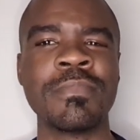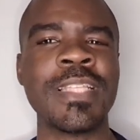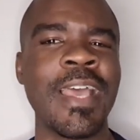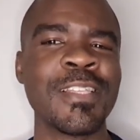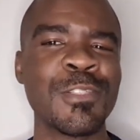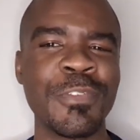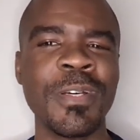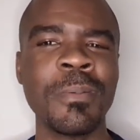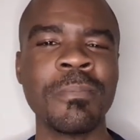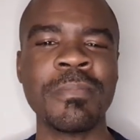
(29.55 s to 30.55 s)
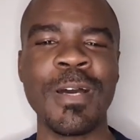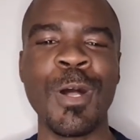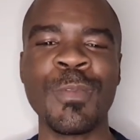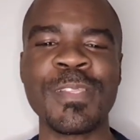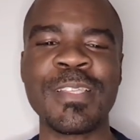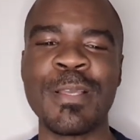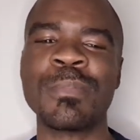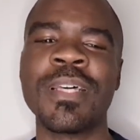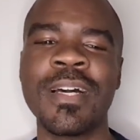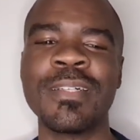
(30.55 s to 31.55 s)
dance film all at the same
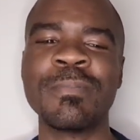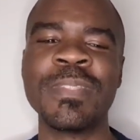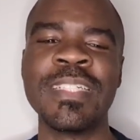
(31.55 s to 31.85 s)
time.